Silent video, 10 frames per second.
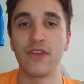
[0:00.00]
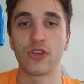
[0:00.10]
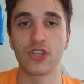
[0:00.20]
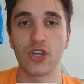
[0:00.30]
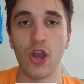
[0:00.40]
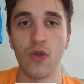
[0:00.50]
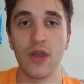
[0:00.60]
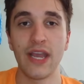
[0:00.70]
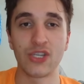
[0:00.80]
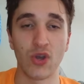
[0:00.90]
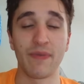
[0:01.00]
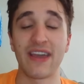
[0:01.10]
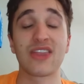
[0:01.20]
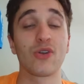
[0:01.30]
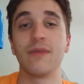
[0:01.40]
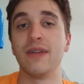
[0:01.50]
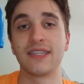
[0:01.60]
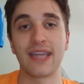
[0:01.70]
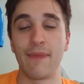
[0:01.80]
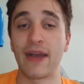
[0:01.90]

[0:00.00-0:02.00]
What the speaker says: years ago, is going to play 30 minutes a game.